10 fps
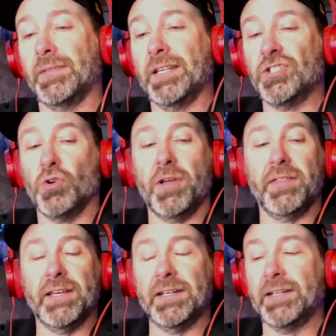Enjoy
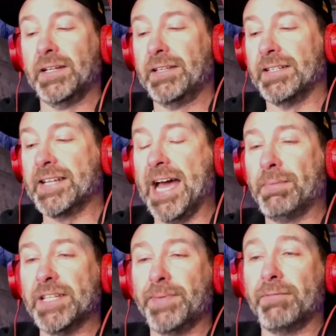the time
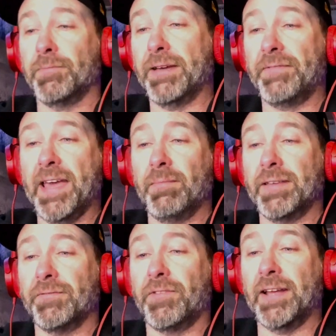I spend with my
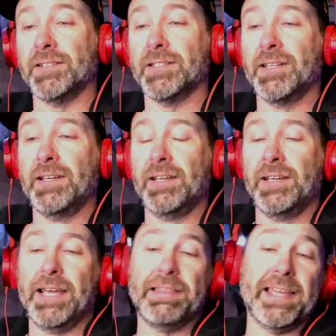family and friends.
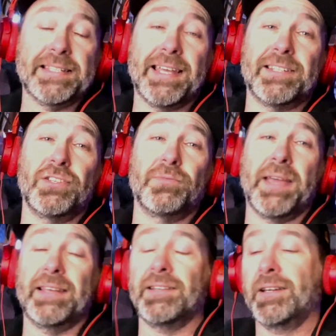And like you said too,
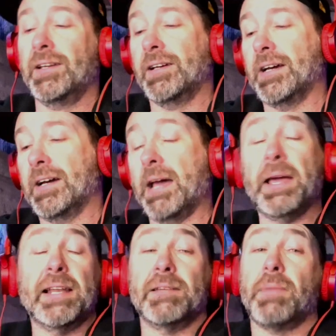man,
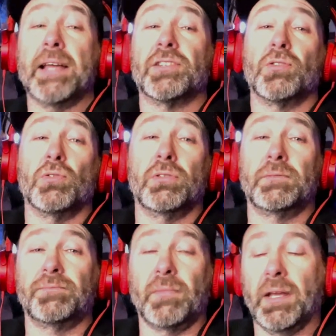I didn't mind school.
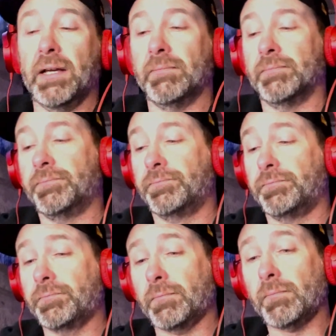
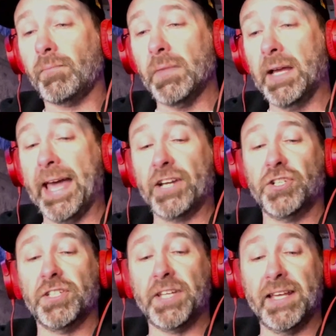I
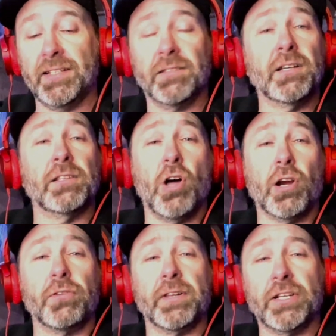actually stayed
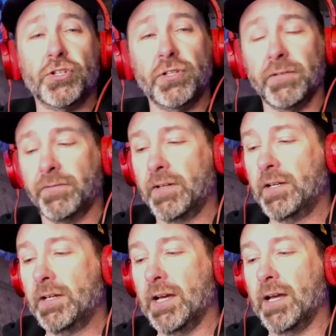longer than I should have,
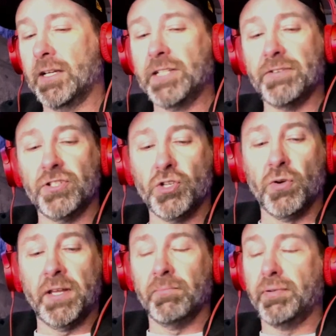because I was
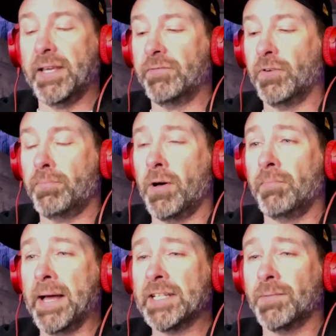enjoying playing football
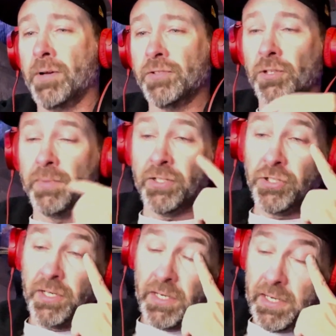and basketball so
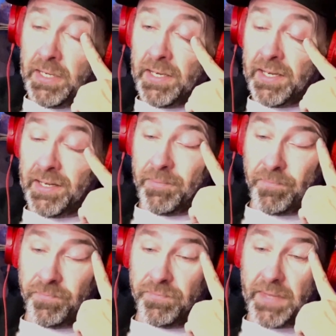much.
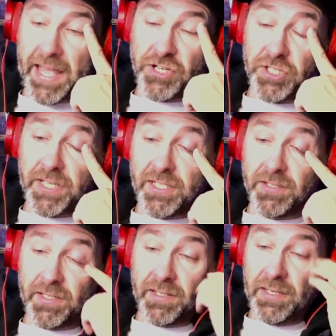They actually said
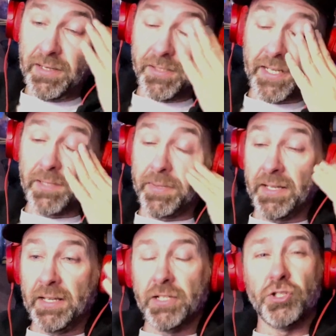to
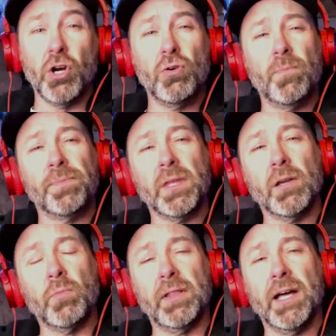me, "Joe,
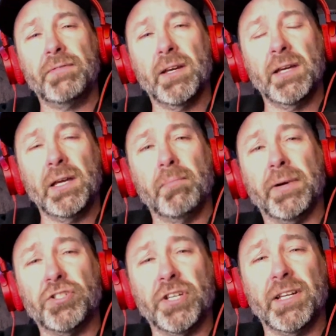we love you,
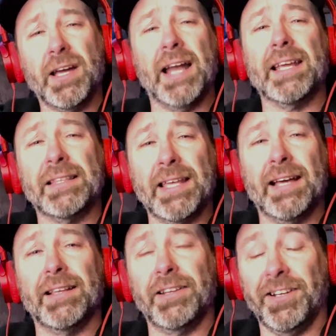but you got to get the
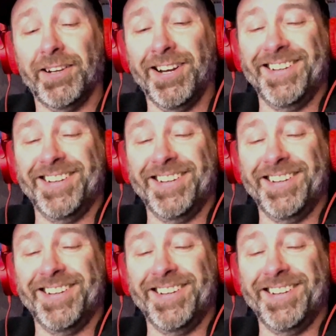hell out of here."